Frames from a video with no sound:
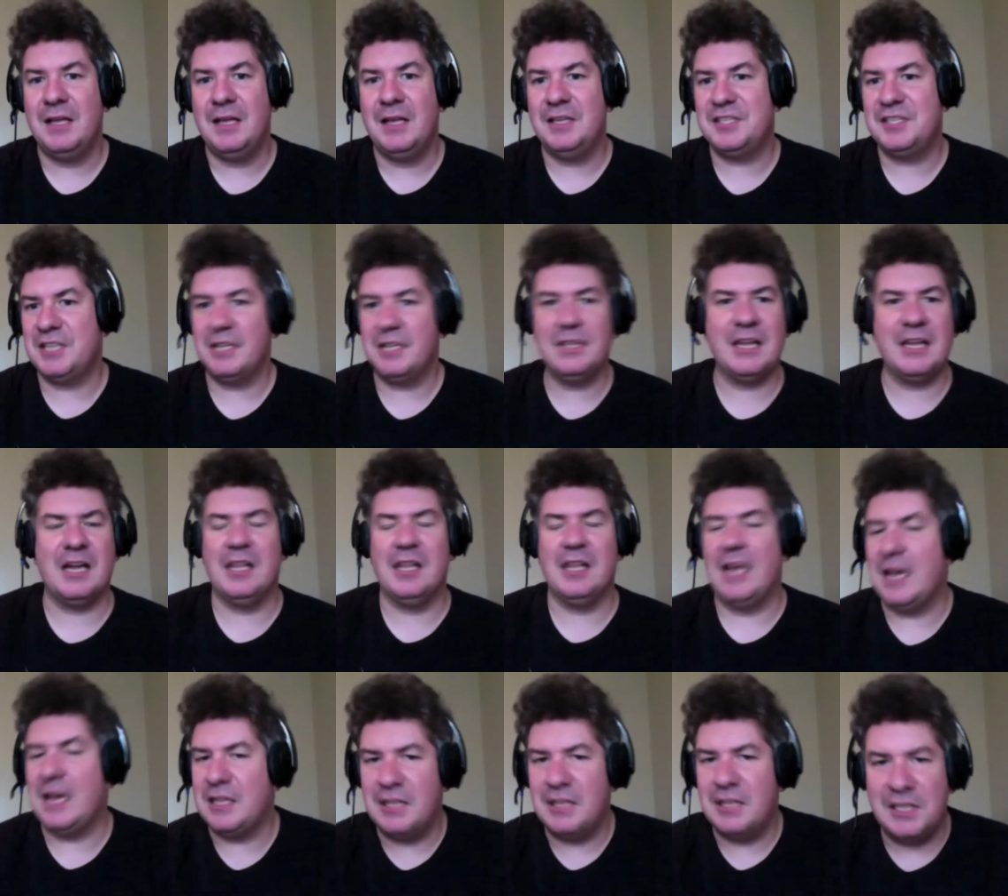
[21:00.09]
suddenly a
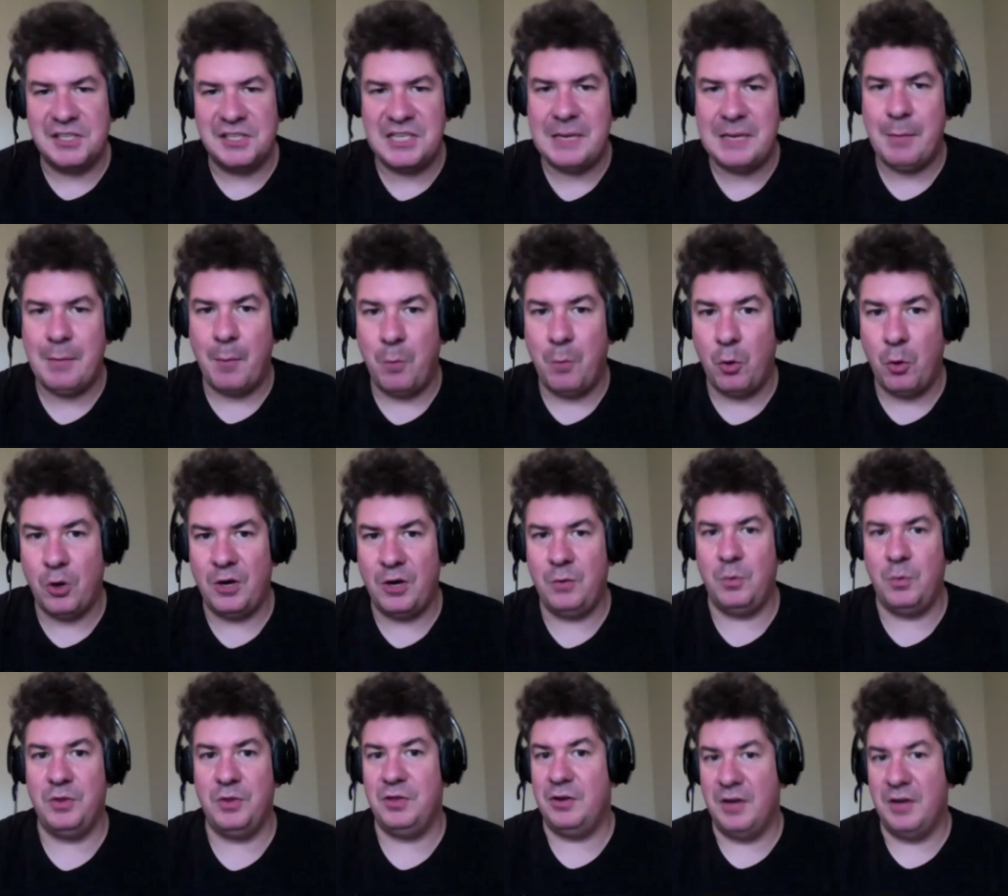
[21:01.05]
lot of things seem
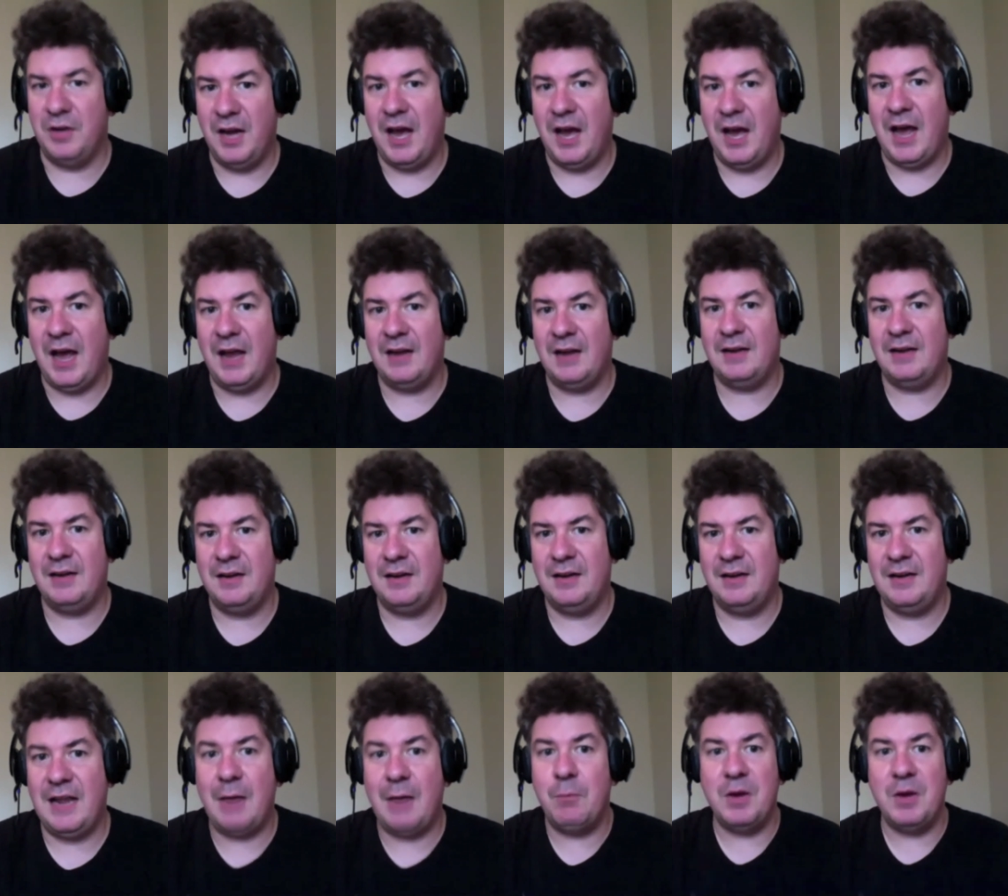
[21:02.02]
important when they're not
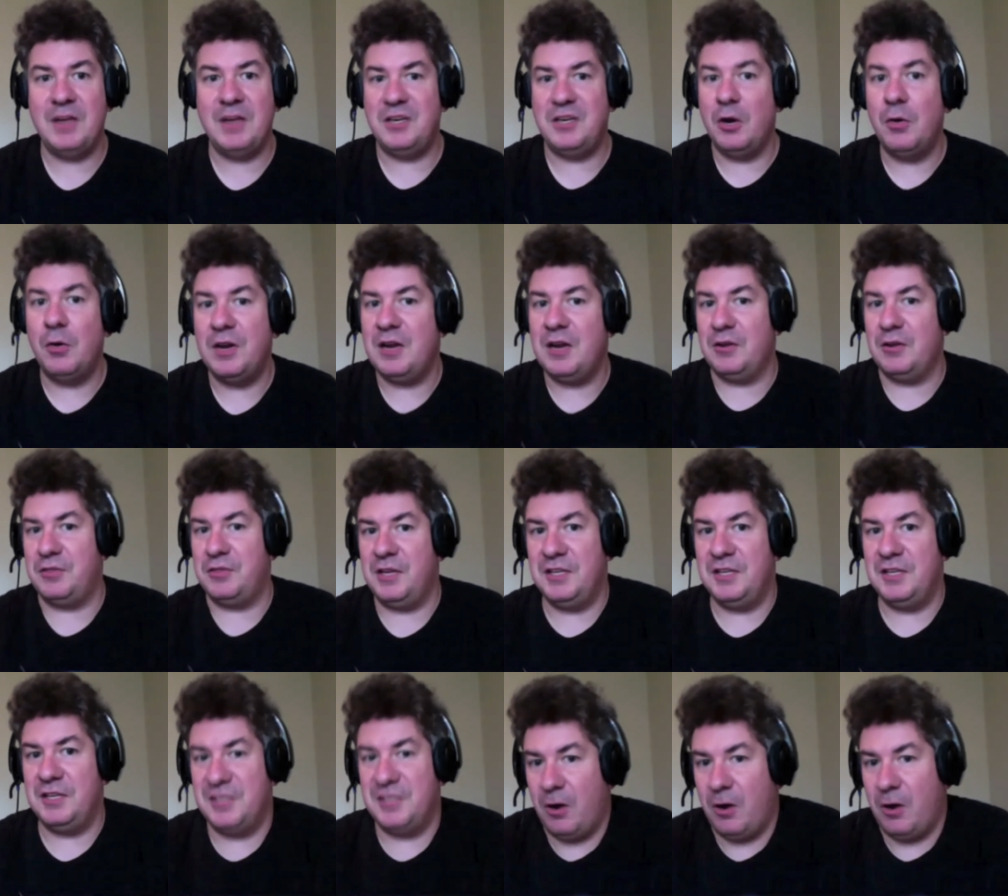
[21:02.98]
and we don't hear
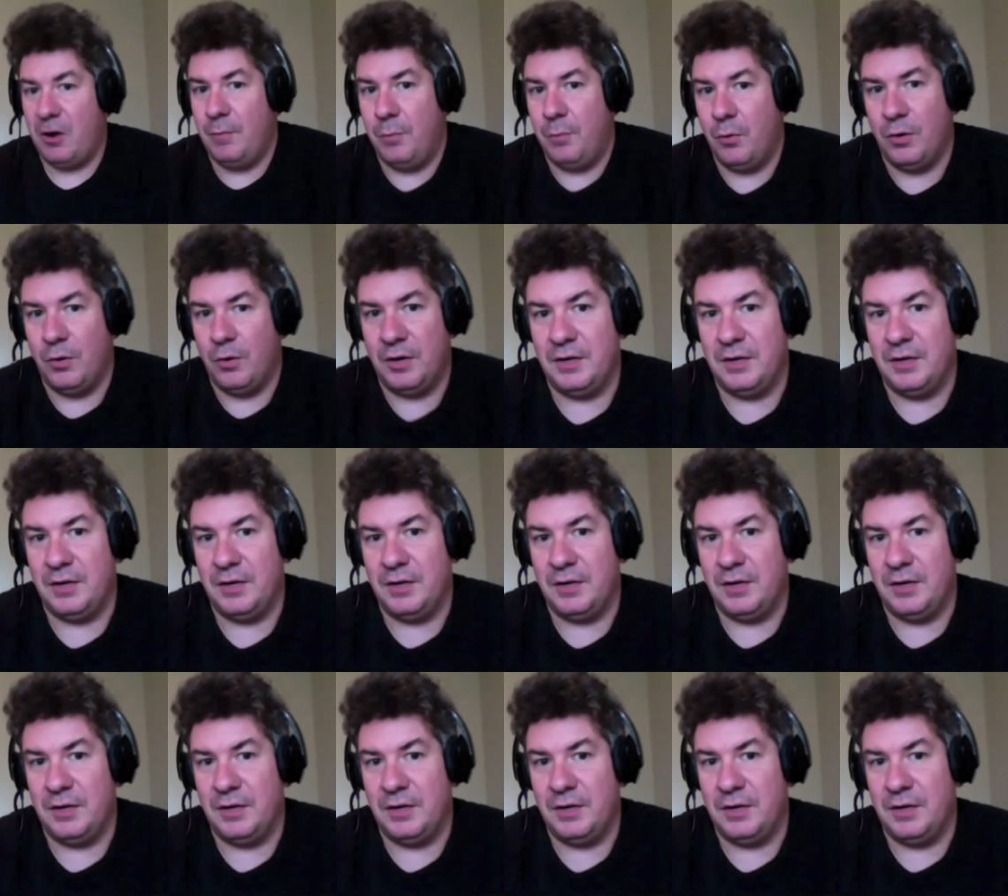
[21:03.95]
things that are important